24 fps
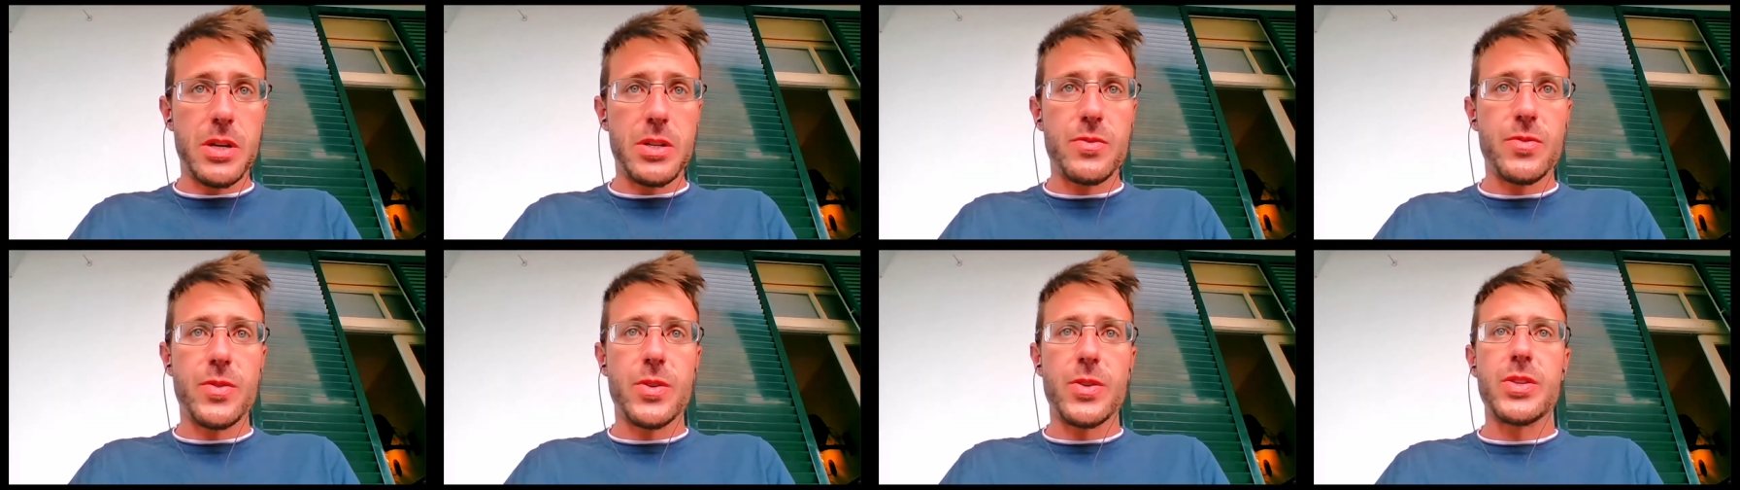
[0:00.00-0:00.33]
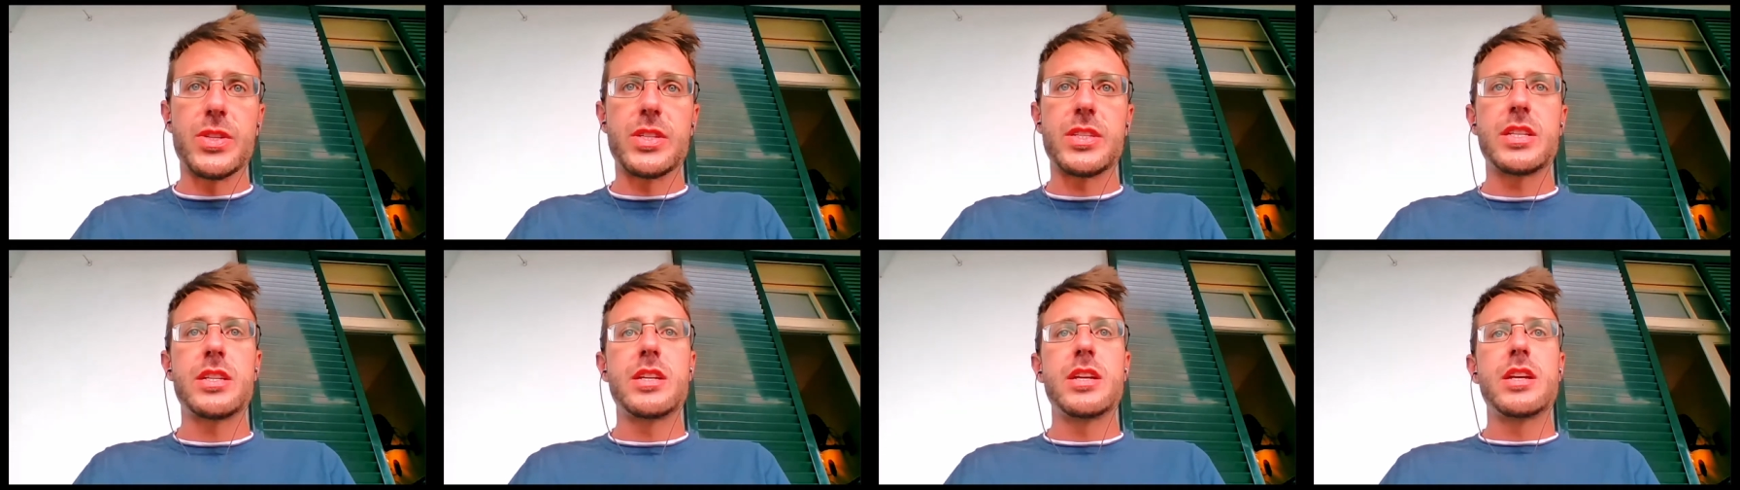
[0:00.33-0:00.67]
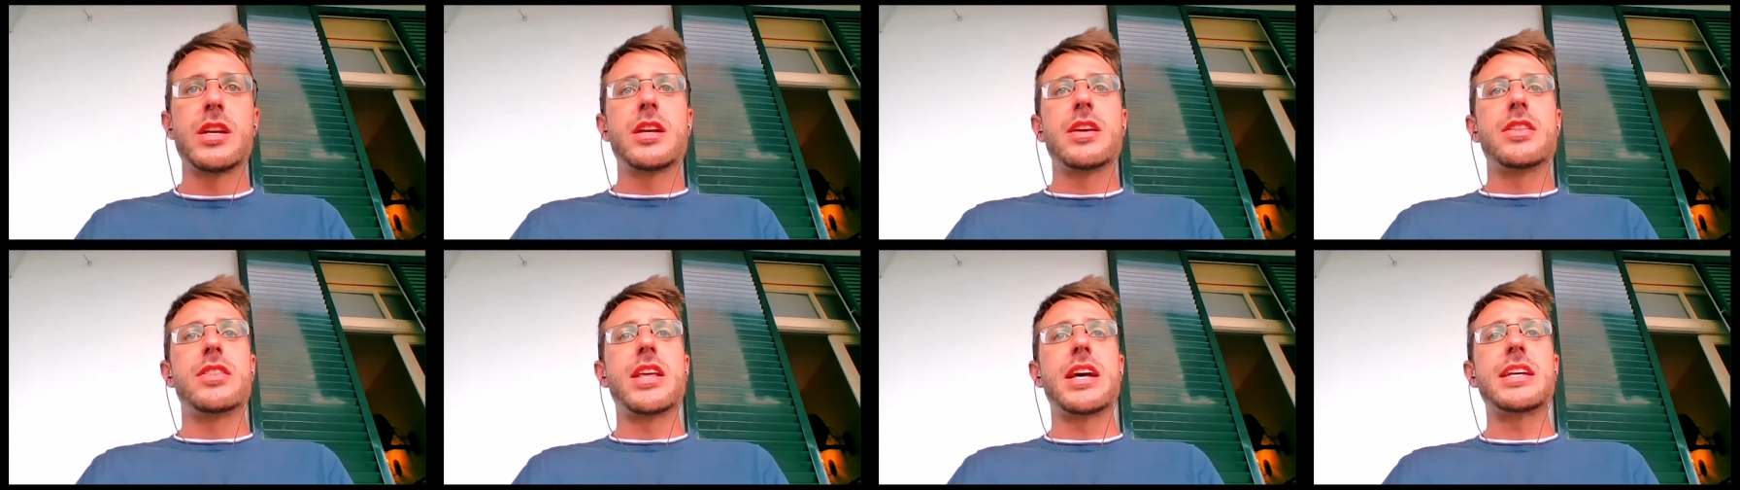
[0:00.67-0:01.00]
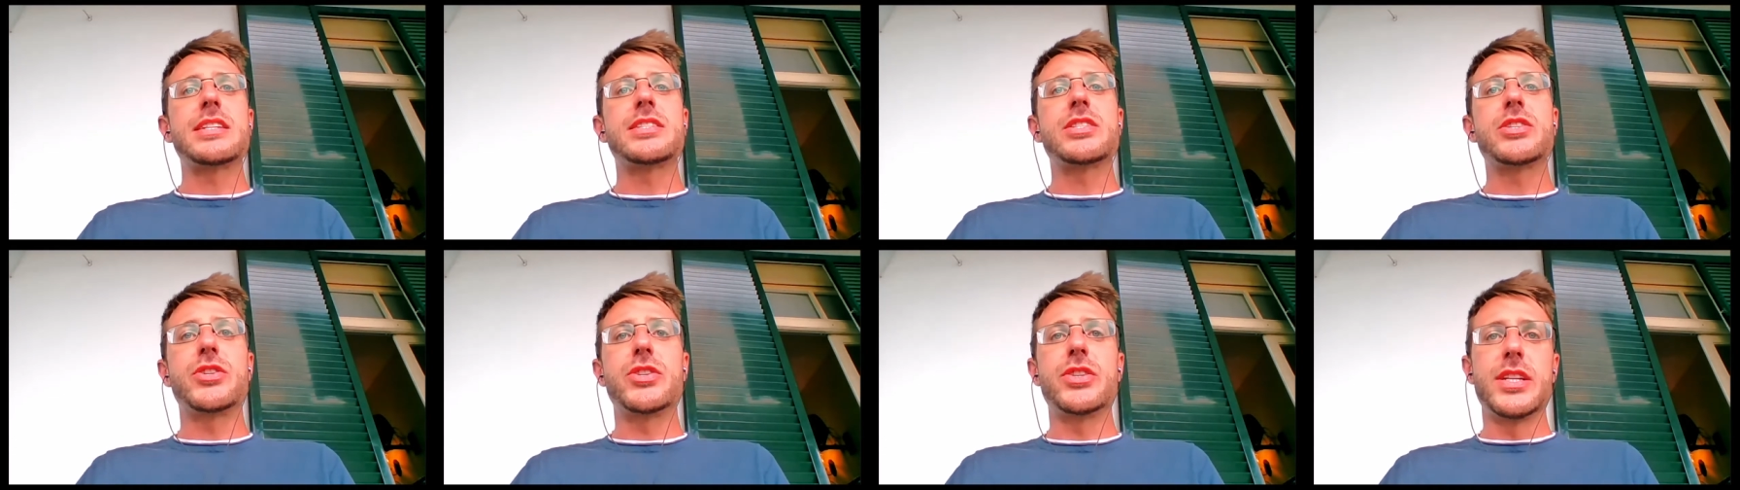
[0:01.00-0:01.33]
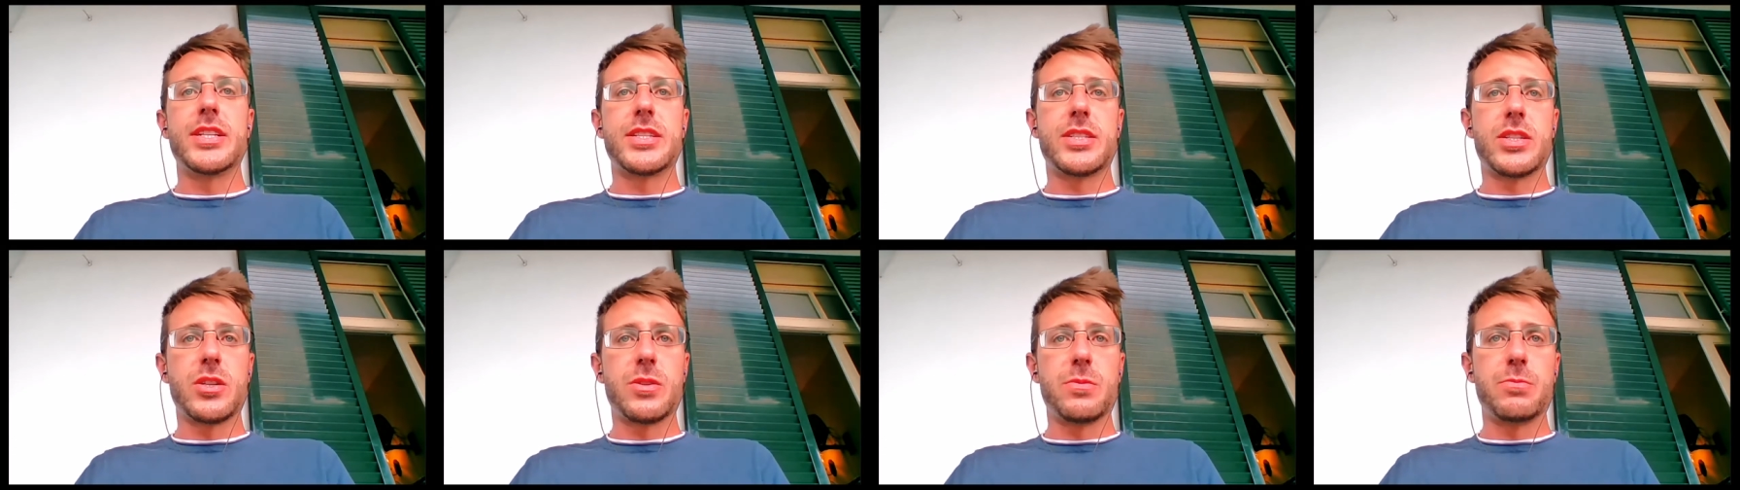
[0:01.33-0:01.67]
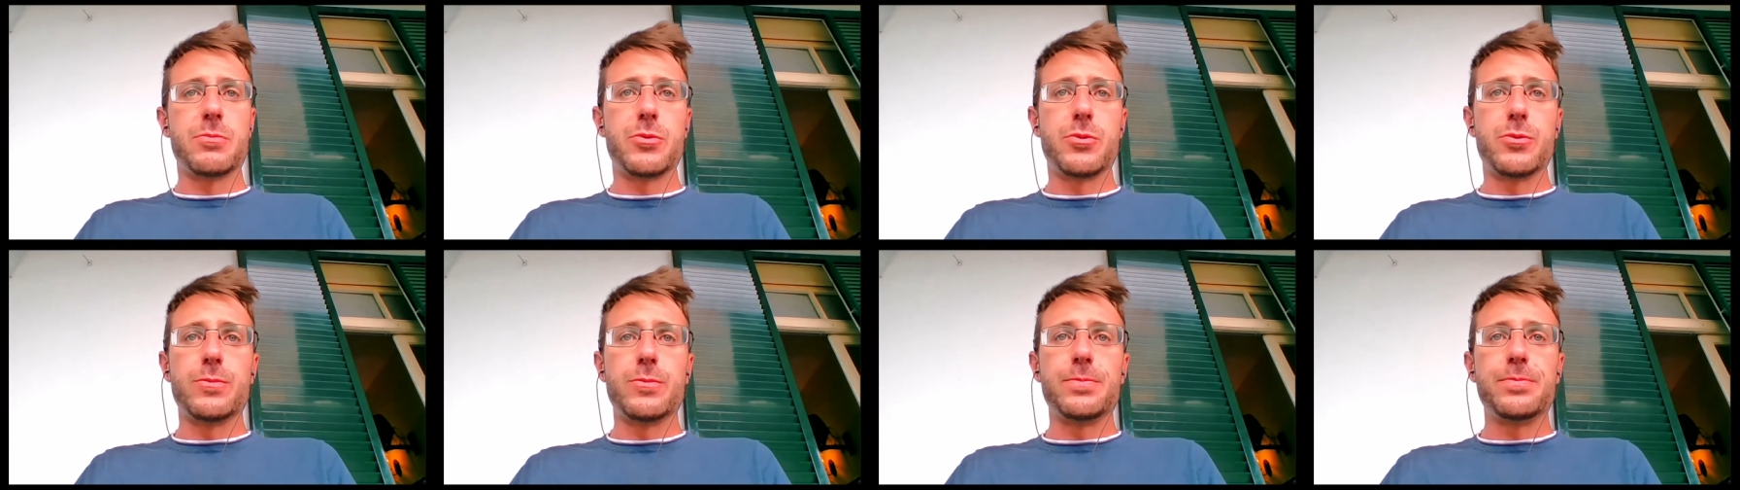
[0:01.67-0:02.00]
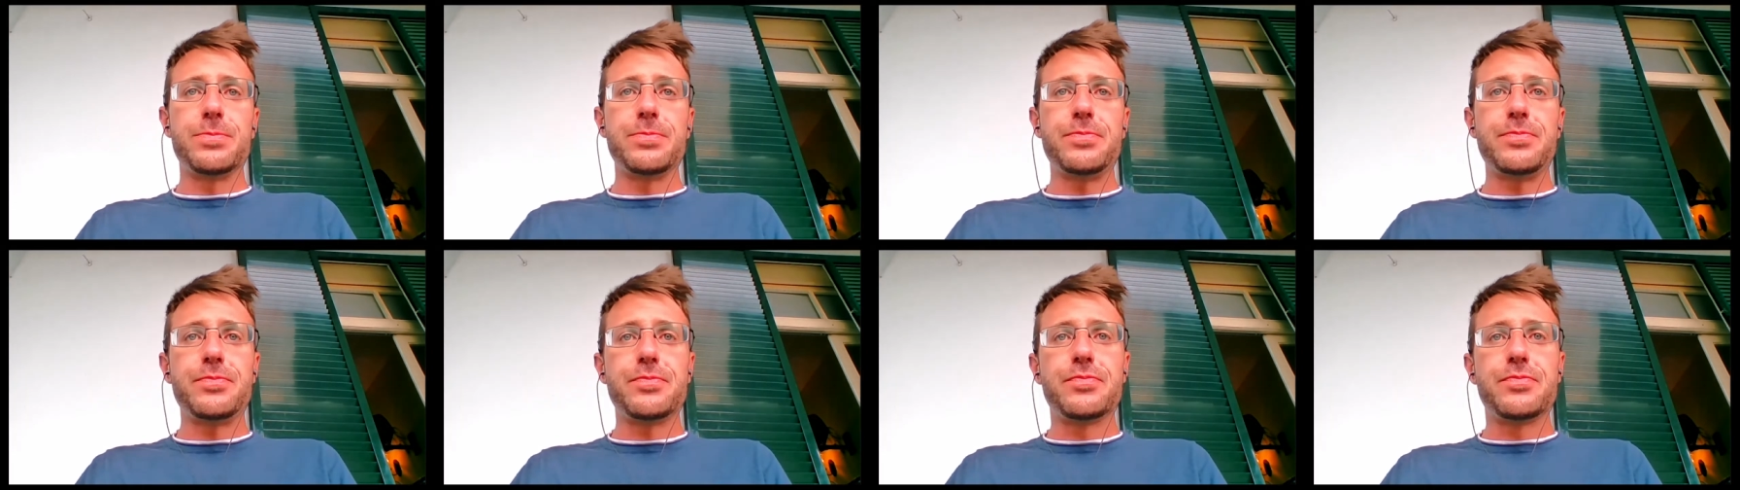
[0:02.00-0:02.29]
smartphones, that's a good example.